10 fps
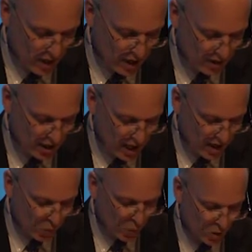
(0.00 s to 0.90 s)
our
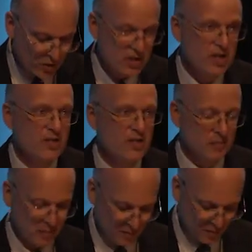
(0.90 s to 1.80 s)
entire world system
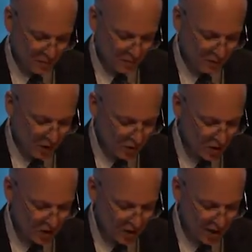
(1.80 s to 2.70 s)

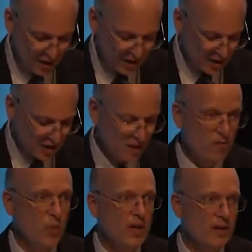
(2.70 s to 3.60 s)
floats on a disk
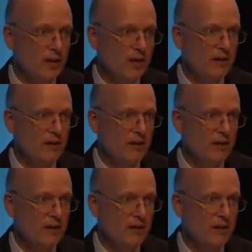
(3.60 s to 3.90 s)
of wind,